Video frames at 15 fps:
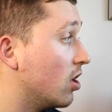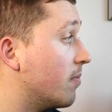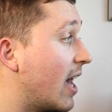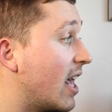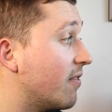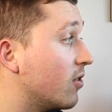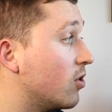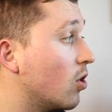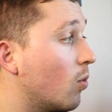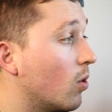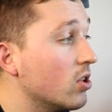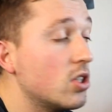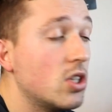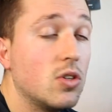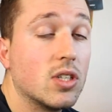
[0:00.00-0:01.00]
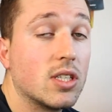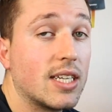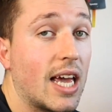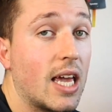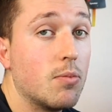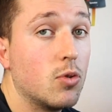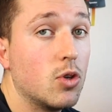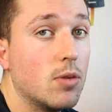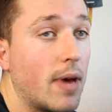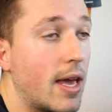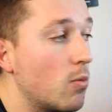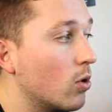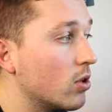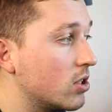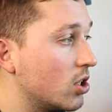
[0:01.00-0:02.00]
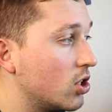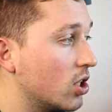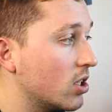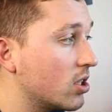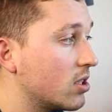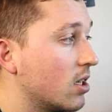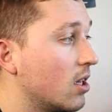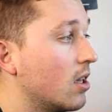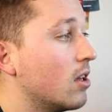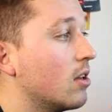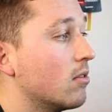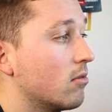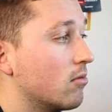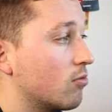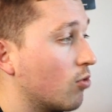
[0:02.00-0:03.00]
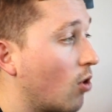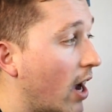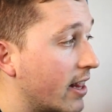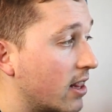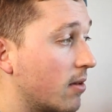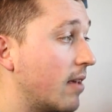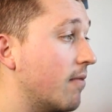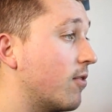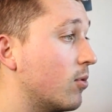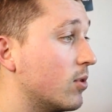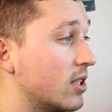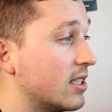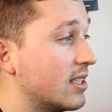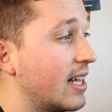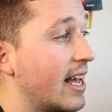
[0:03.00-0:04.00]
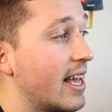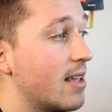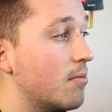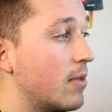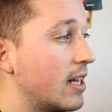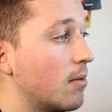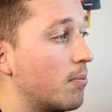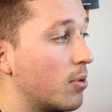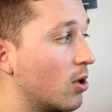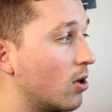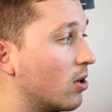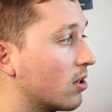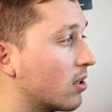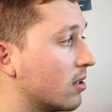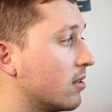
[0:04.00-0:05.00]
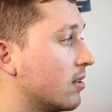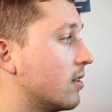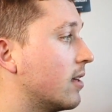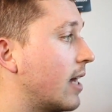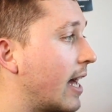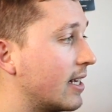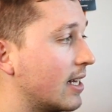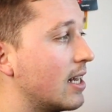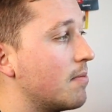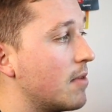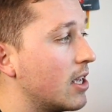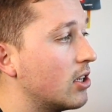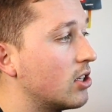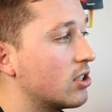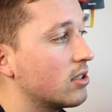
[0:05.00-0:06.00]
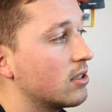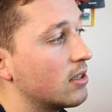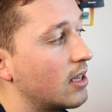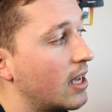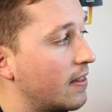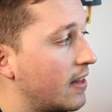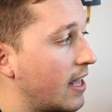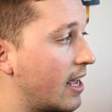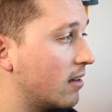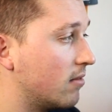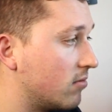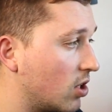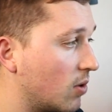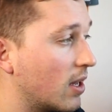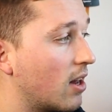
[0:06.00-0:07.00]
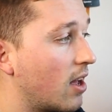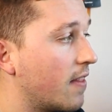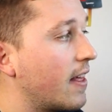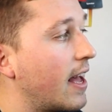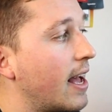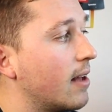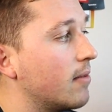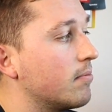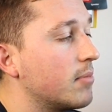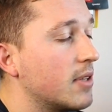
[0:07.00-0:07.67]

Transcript: You may even not want to use a table. You may want to just write the influencer's name in a blog, add an image, and then do it like that.